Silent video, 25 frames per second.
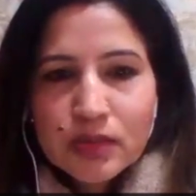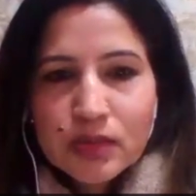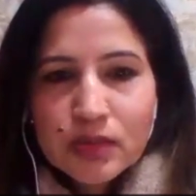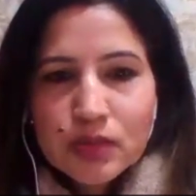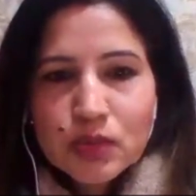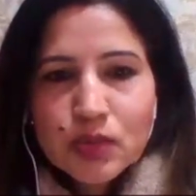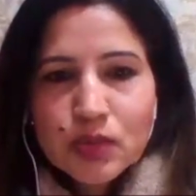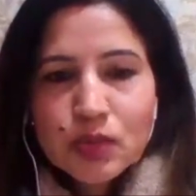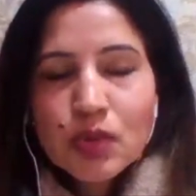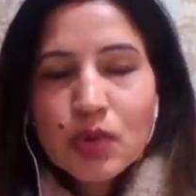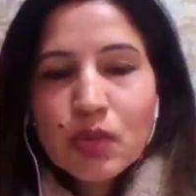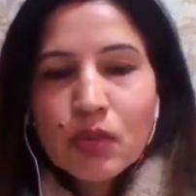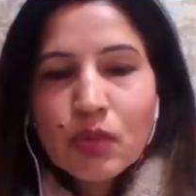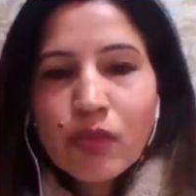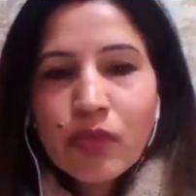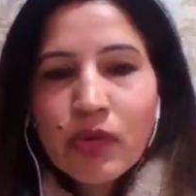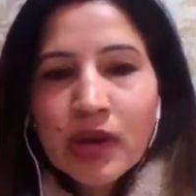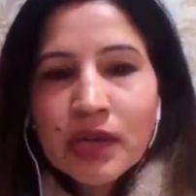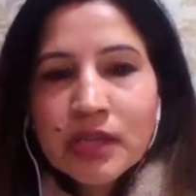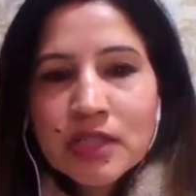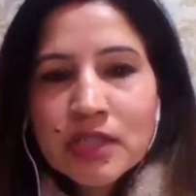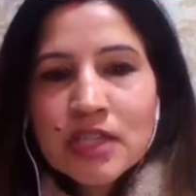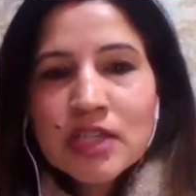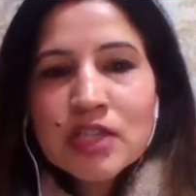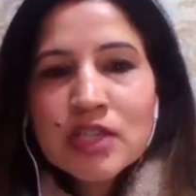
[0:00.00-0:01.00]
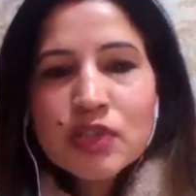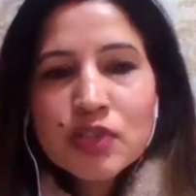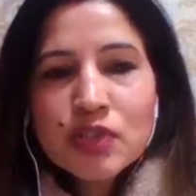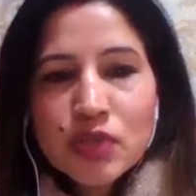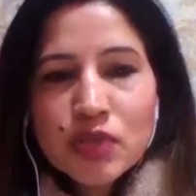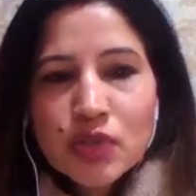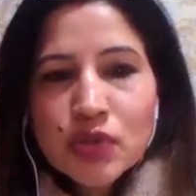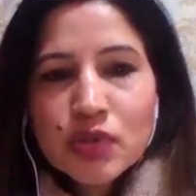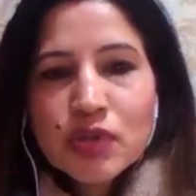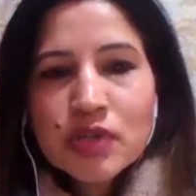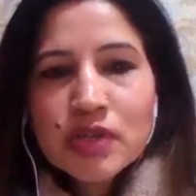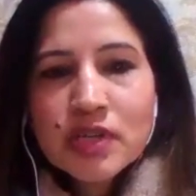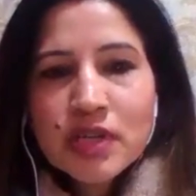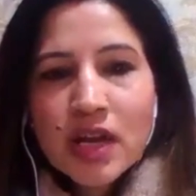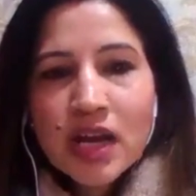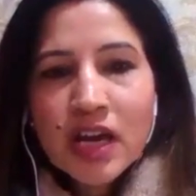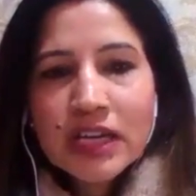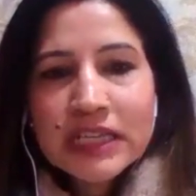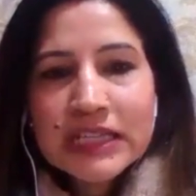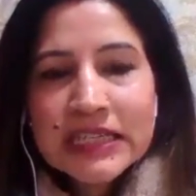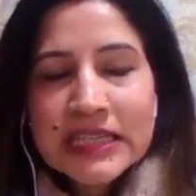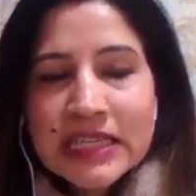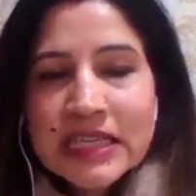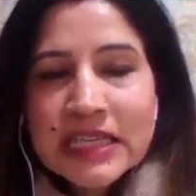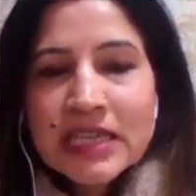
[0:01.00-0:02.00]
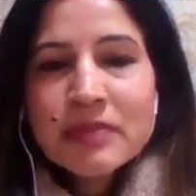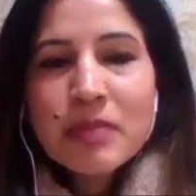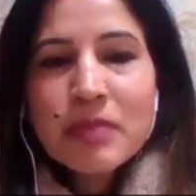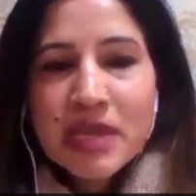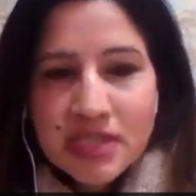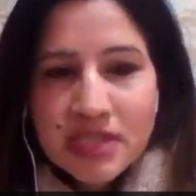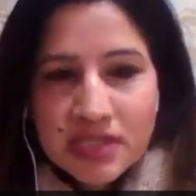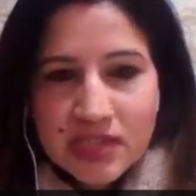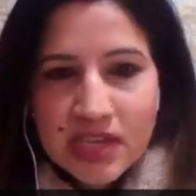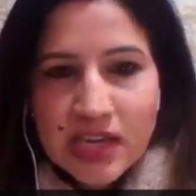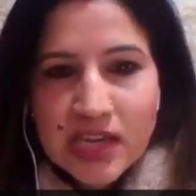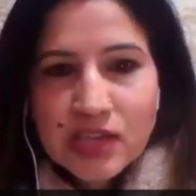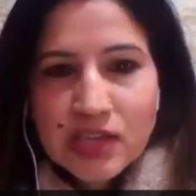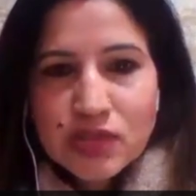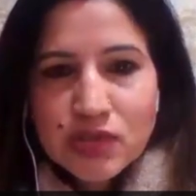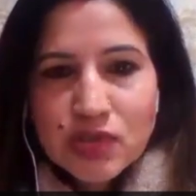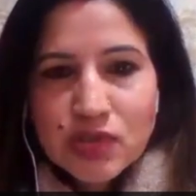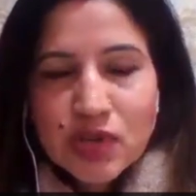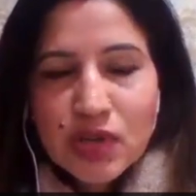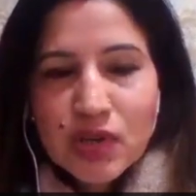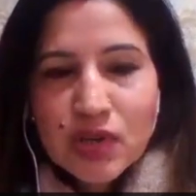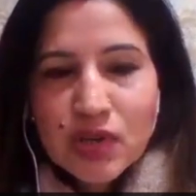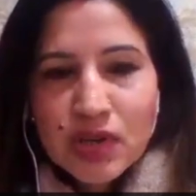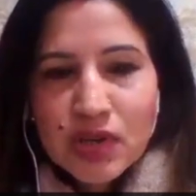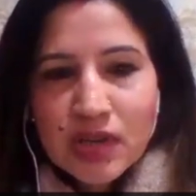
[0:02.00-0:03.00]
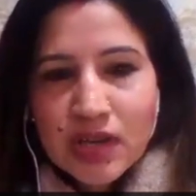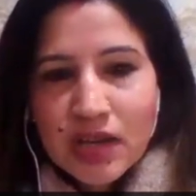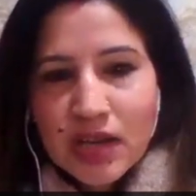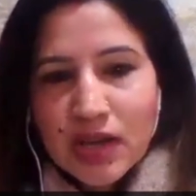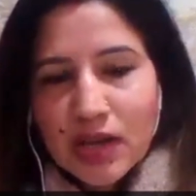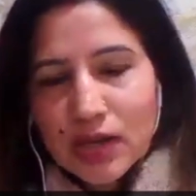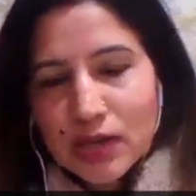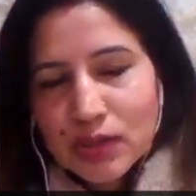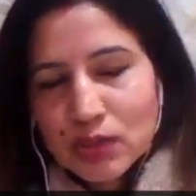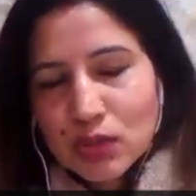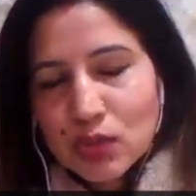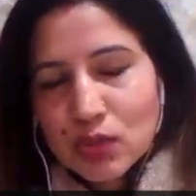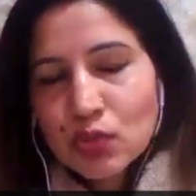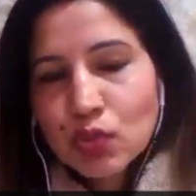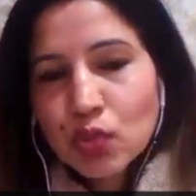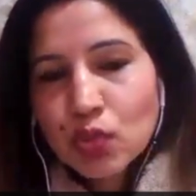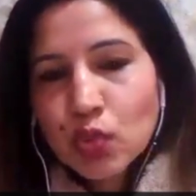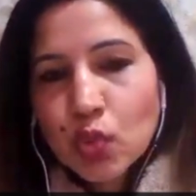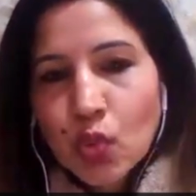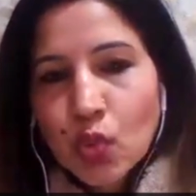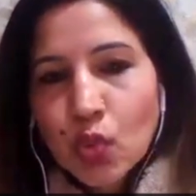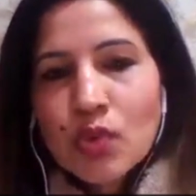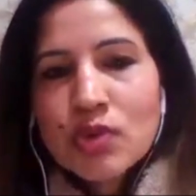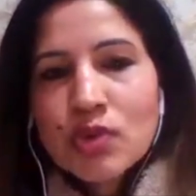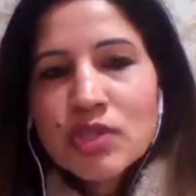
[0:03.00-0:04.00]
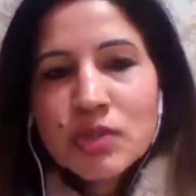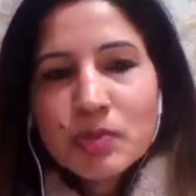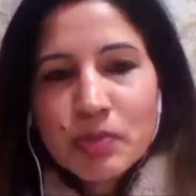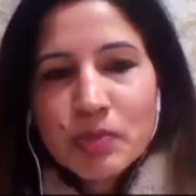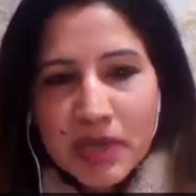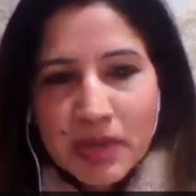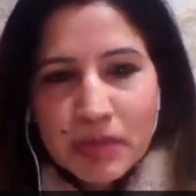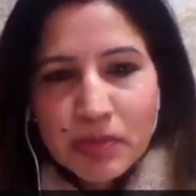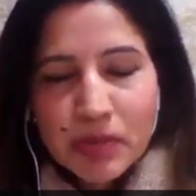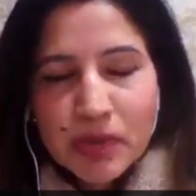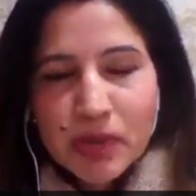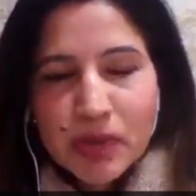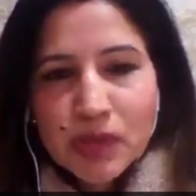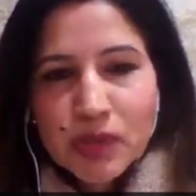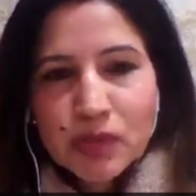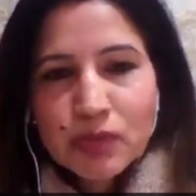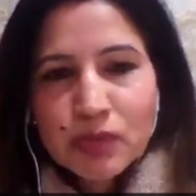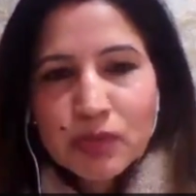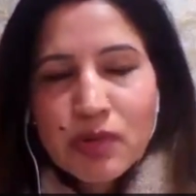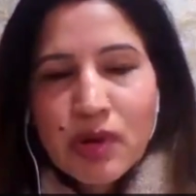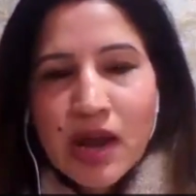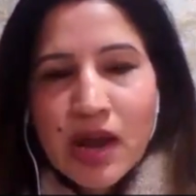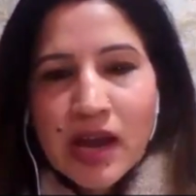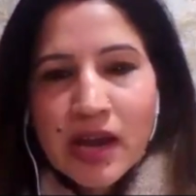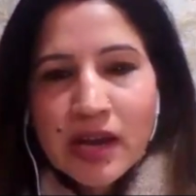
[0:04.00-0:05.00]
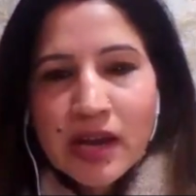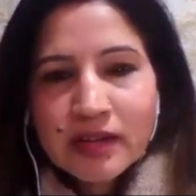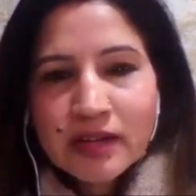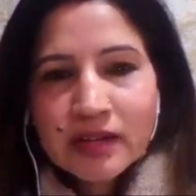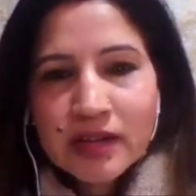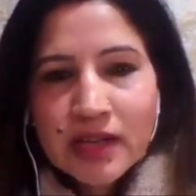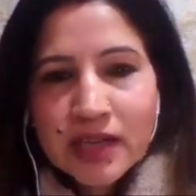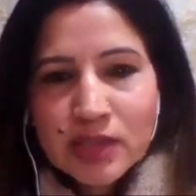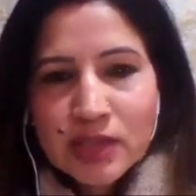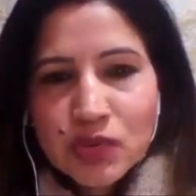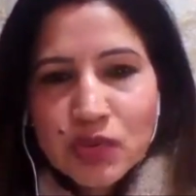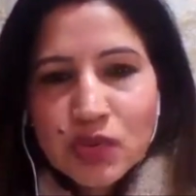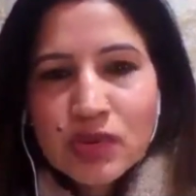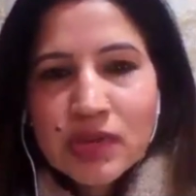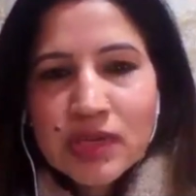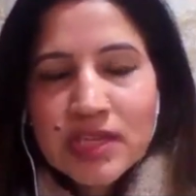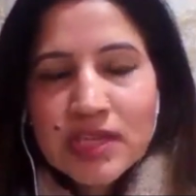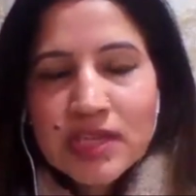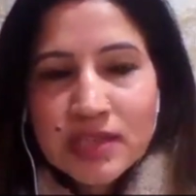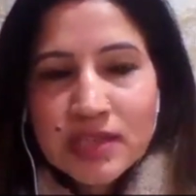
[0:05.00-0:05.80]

So, what is your key message to those people who are actually